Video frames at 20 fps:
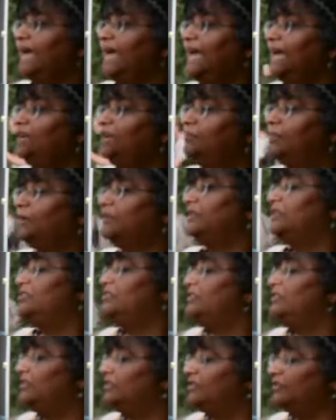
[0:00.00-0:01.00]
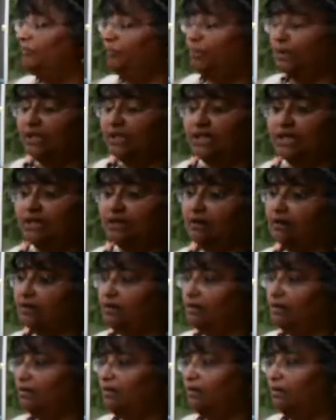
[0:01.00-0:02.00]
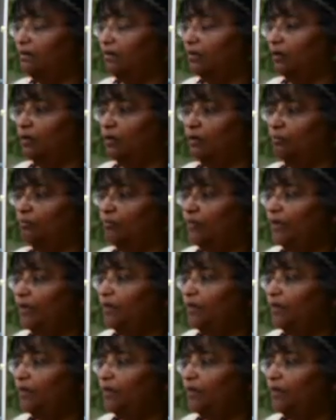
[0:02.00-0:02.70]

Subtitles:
in positions of political or